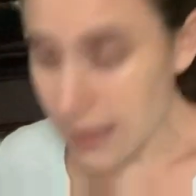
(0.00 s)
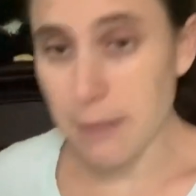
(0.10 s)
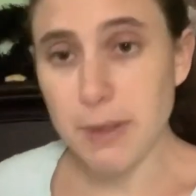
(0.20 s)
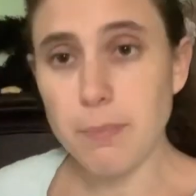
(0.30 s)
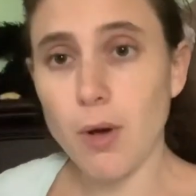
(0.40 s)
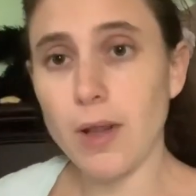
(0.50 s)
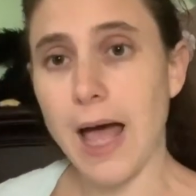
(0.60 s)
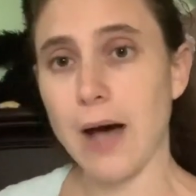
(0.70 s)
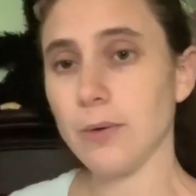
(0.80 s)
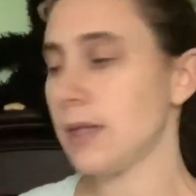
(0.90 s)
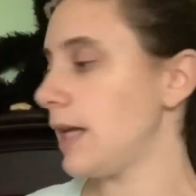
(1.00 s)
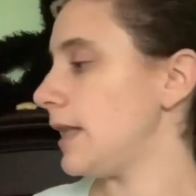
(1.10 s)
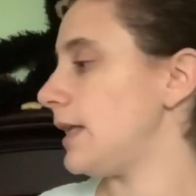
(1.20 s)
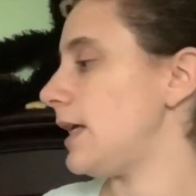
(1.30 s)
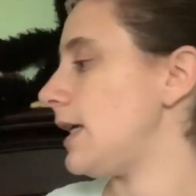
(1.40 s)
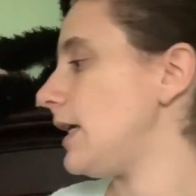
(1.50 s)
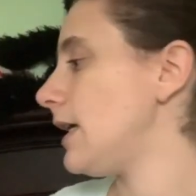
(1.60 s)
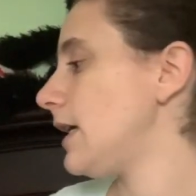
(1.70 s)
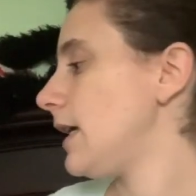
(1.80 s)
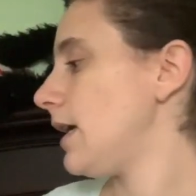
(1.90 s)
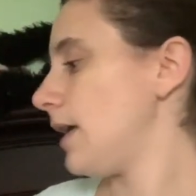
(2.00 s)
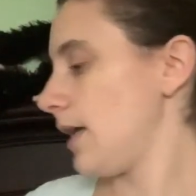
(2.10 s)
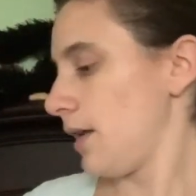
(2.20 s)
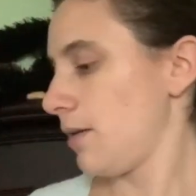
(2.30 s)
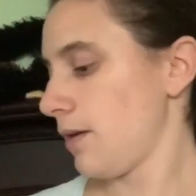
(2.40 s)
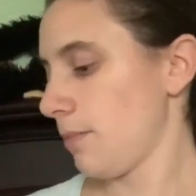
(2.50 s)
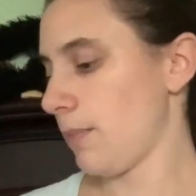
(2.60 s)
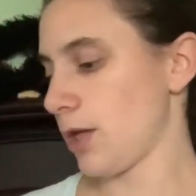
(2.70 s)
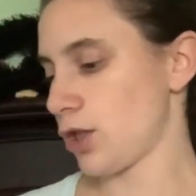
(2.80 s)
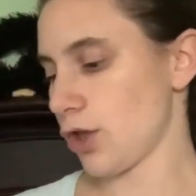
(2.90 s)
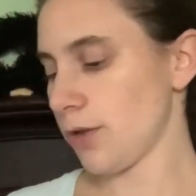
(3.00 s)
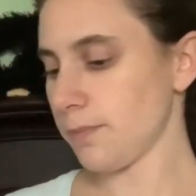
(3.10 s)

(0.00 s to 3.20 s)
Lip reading: me pull out the picture.